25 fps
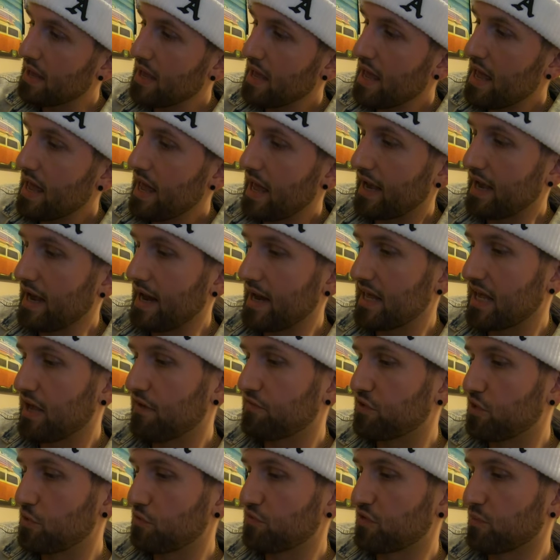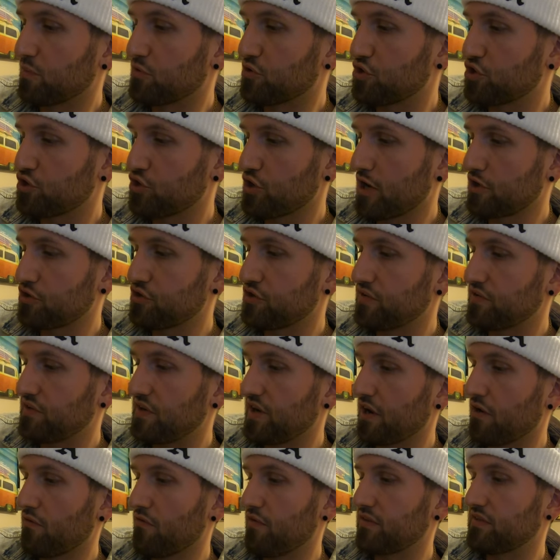it kind of gives you some instructions
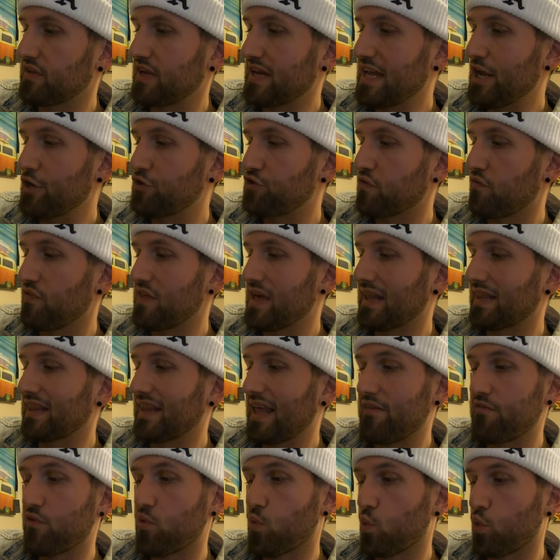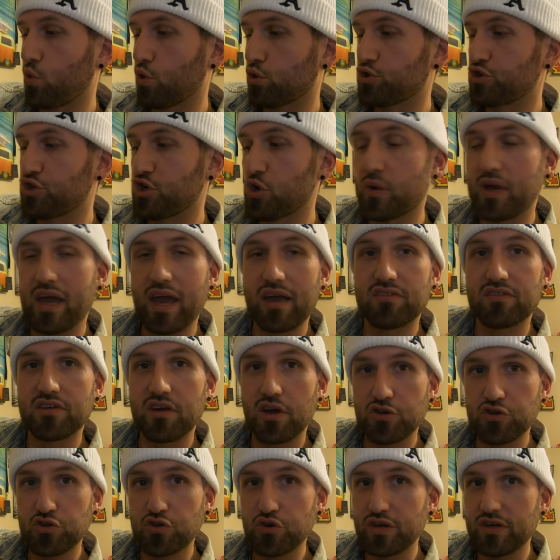here. Visit each of the 11 World Showcase
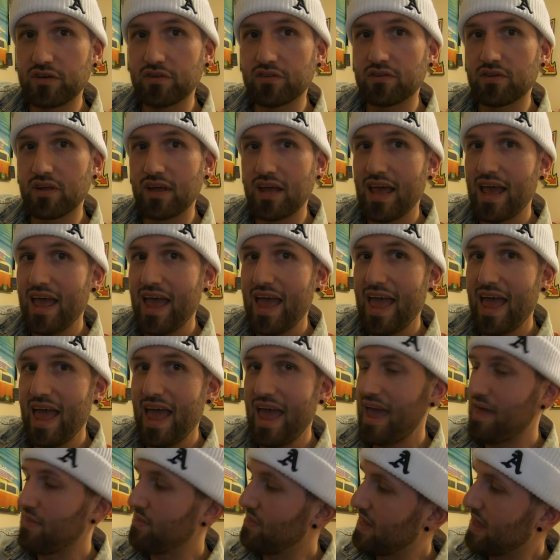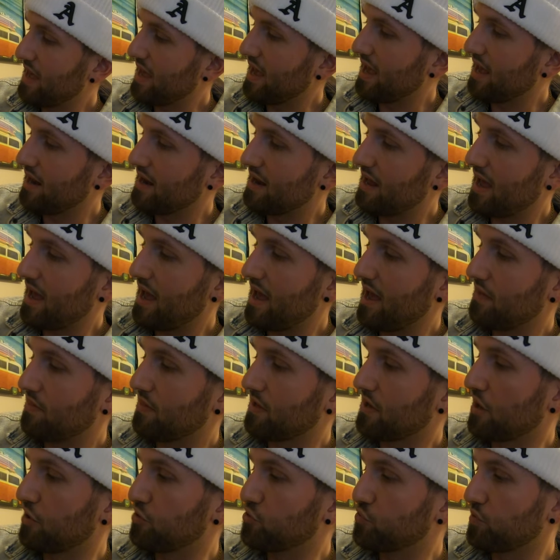countries, and then
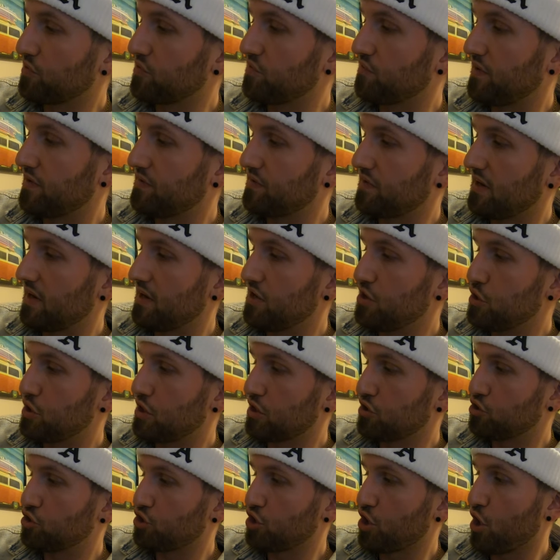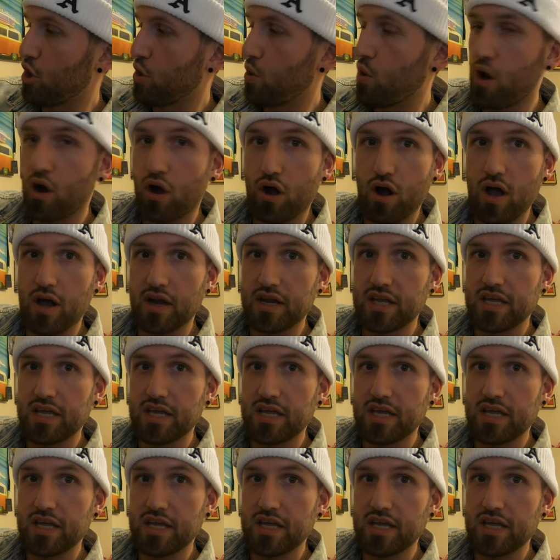the countries visited you could show are on